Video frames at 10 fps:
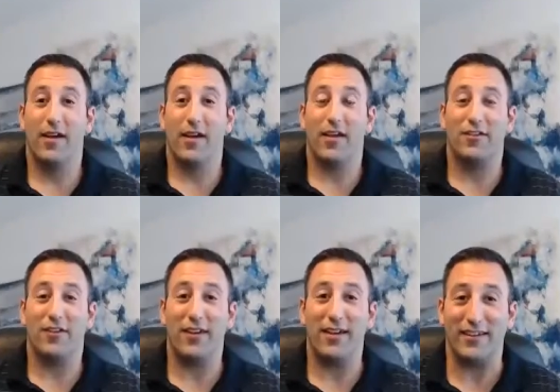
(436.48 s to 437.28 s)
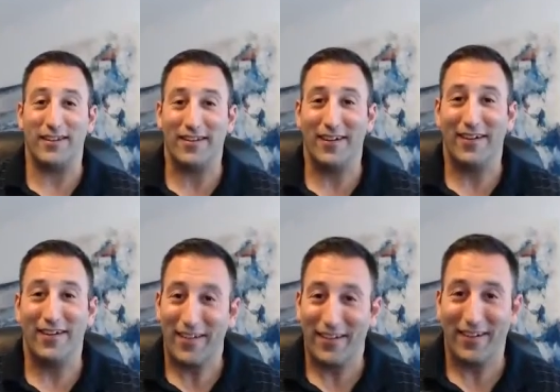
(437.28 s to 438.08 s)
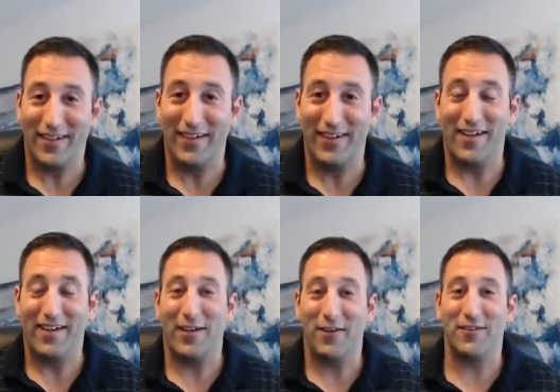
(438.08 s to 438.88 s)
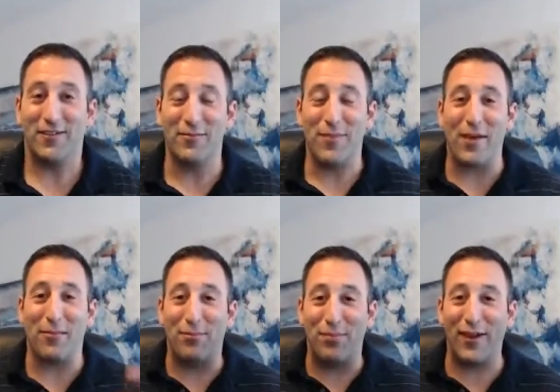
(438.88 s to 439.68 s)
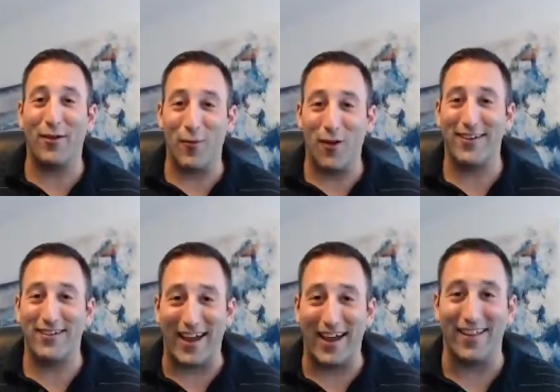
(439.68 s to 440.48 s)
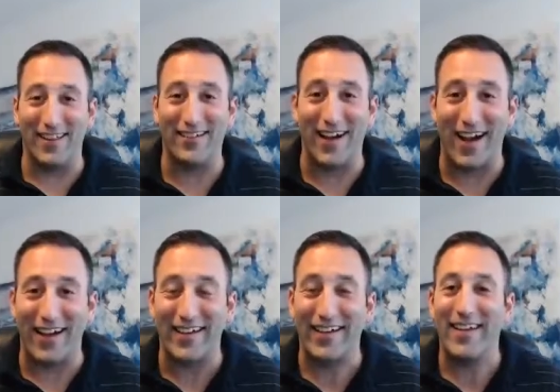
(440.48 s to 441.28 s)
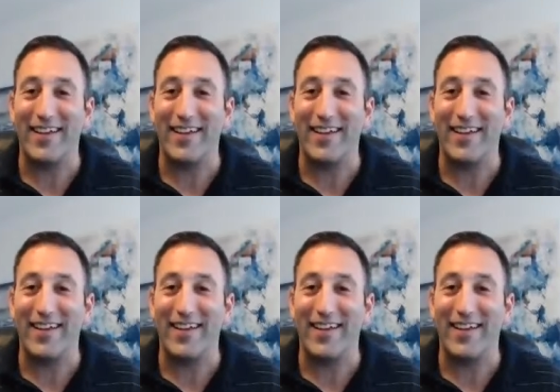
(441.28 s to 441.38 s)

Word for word: I know, right? Those are some like big words out of this guy.